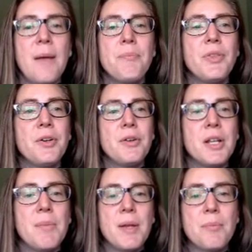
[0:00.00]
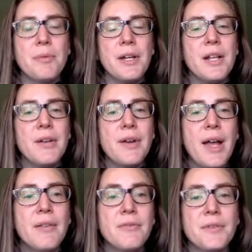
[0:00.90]
They're going to be a breeding
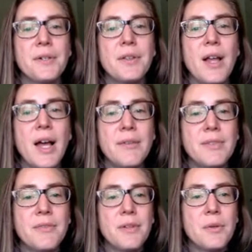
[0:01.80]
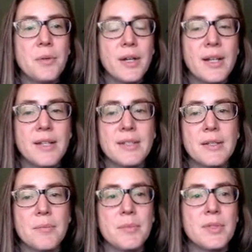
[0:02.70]
ground for a lot of different
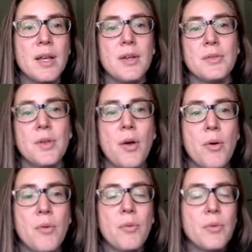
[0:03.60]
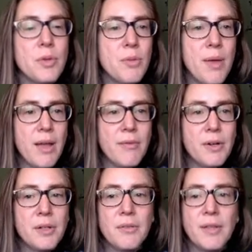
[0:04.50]
organisms. So you may have
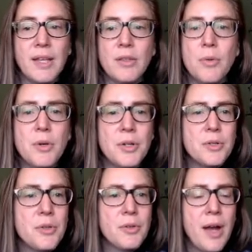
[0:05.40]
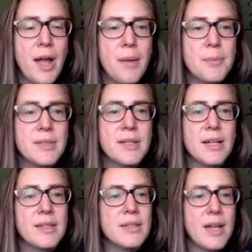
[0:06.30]
heard of like the horseshoe crabs,
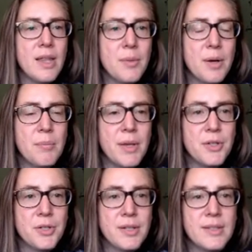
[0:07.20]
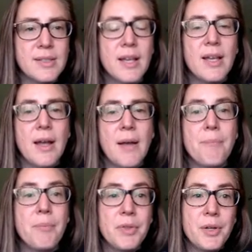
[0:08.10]
the Delaware beaches,
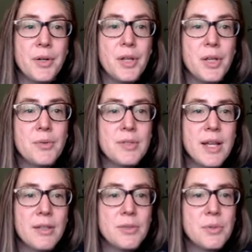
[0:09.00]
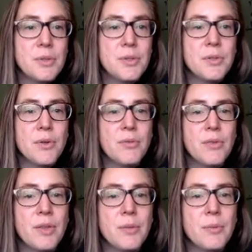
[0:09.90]
but they're going to use that littoral zone for
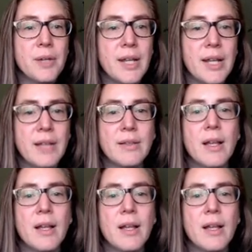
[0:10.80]
their breeding.